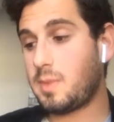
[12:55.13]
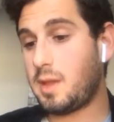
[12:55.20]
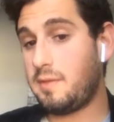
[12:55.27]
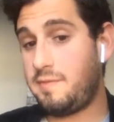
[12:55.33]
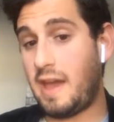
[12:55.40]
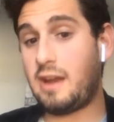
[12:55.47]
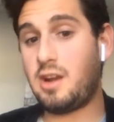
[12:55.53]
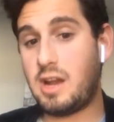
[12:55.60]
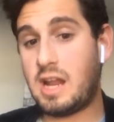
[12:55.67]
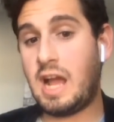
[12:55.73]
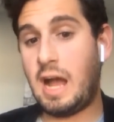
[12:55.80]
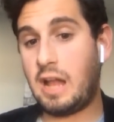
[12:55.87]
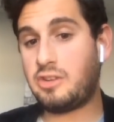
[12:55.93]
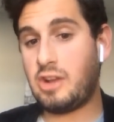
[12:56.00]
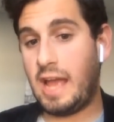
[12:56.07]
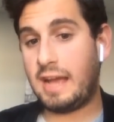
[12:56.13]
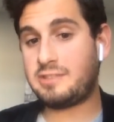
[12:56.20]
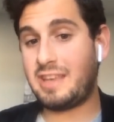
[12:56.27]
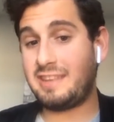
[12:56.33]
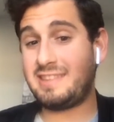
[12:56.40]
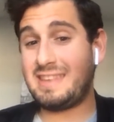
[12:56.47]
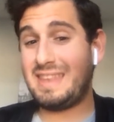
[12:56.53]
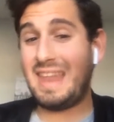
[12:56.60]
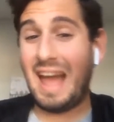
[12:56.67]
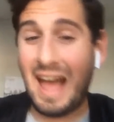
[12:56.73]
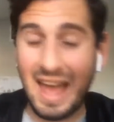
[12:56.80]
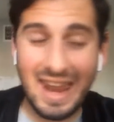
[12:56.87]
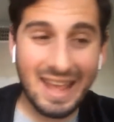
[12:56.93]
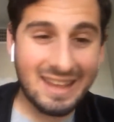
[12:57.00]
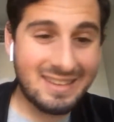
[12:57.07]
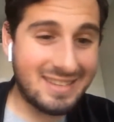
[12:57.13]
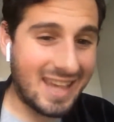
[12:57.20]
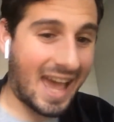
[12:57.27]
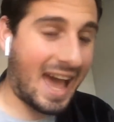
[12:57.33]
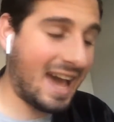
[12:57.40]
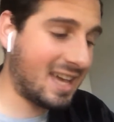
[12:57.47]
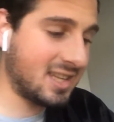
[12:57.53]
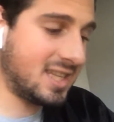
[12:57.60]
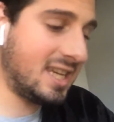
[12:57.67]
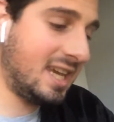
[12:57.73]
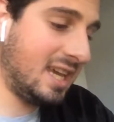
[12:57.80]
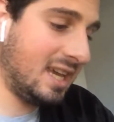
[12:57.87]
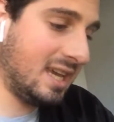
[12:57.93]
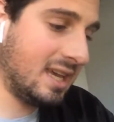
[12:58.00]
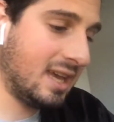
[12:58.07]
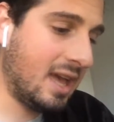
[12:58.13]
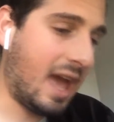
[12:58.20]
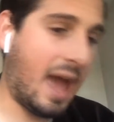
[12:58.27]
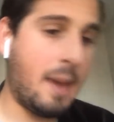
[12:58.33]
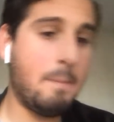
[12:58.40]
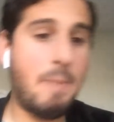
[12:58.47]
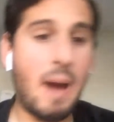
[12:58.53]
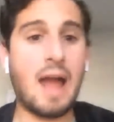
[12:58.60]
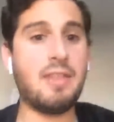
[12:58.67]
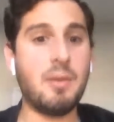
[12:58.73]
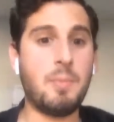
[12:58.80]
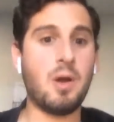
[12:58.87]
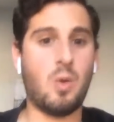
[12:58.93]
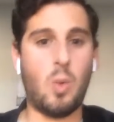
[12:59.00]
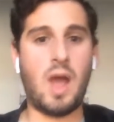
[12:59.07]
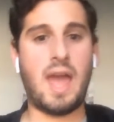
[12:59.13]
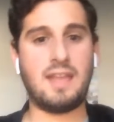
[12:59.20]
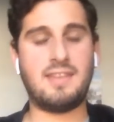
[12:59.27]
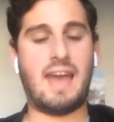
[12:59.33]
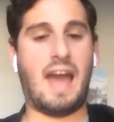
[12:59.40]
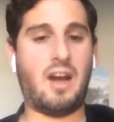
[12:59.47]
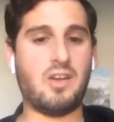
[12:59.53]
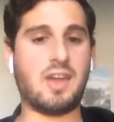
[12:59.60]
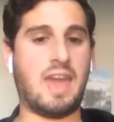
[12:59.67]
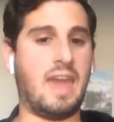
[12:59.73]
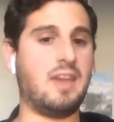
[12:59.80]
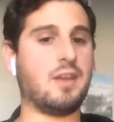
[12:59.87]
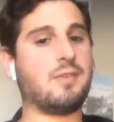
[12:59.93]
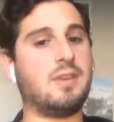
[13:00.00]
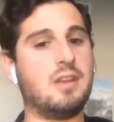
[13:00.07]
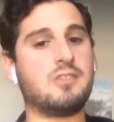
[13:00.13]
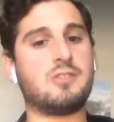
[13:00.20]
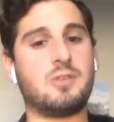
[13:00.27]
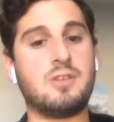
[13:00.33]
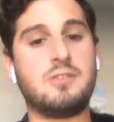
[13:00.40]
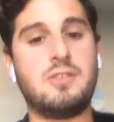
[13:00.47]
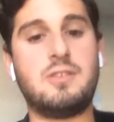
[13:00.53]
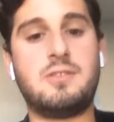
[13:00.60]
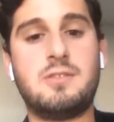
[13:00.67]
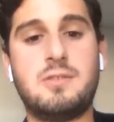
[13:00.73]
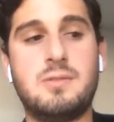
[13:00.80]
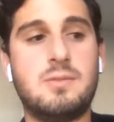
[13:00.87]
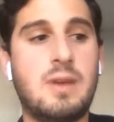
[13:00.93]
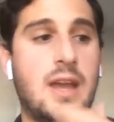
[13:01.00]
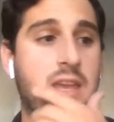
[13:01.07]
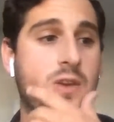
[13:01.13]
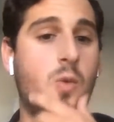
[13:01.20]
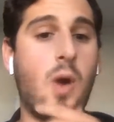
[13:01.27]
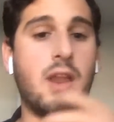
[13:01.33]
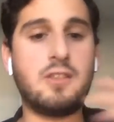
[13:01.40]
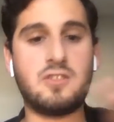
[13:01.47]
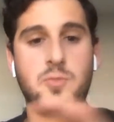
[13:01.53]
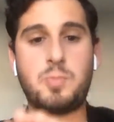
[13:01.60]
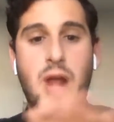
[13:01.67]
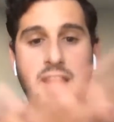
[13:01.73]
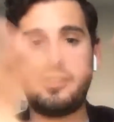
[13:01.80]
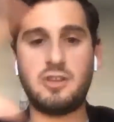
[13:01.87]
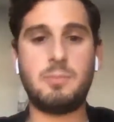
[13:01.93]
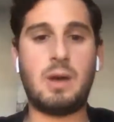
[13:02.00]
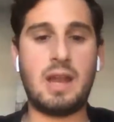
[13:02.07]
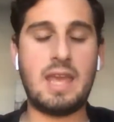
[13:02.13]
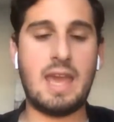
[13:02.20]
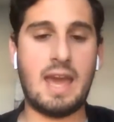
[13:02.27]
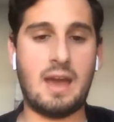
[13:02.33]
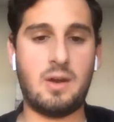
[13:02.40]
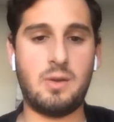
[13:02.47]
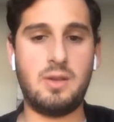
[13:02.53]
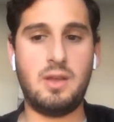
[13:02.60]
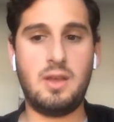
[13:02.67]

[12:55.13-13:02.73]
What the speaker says: veteran contracts is not exactly a by-the-book way to allocate your resources, right? You want to spread your money out